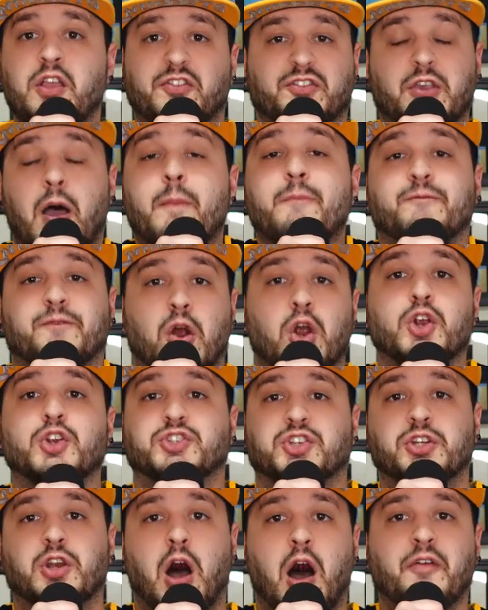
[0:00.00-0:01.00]
some
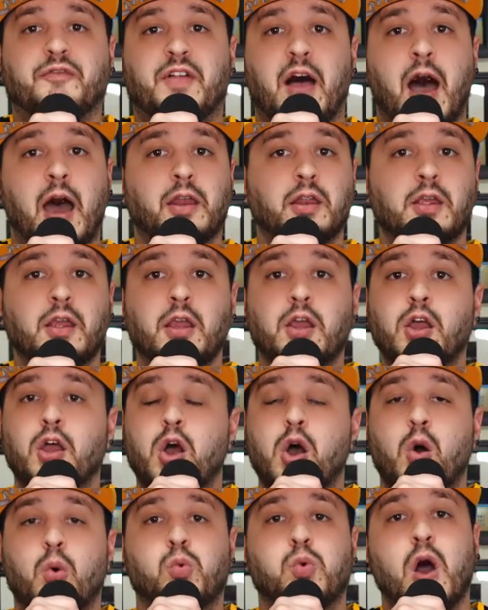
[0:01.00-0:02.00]
version of that.
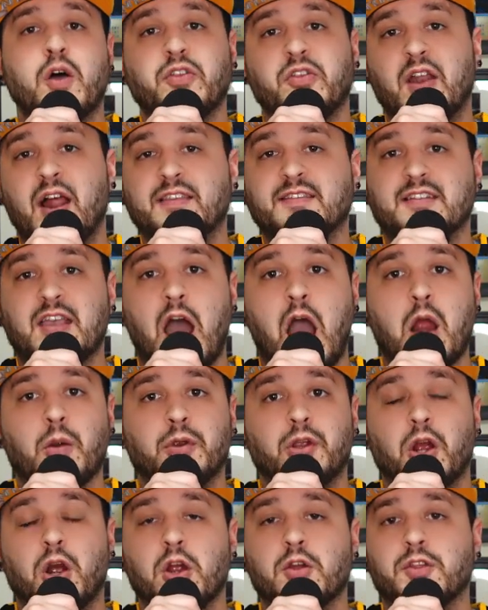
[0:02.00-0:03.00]
Whether that's
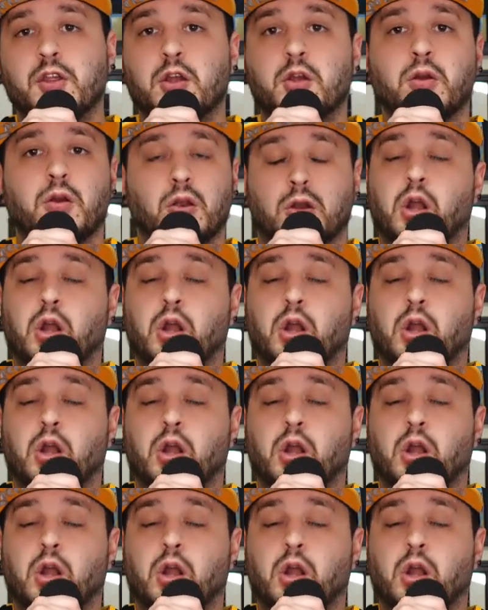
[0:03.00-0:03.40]
Kyrie Irving,